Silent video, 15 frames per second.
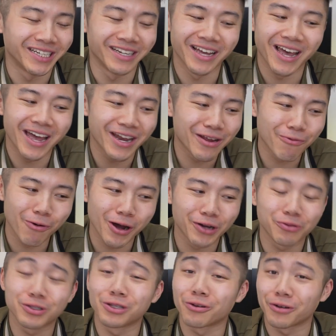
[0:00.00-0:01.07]
And anyone
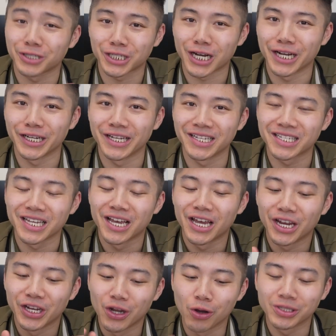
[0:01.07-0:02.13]
who's learned Chinese
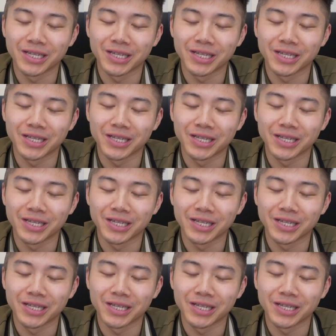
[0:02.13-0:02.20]
knows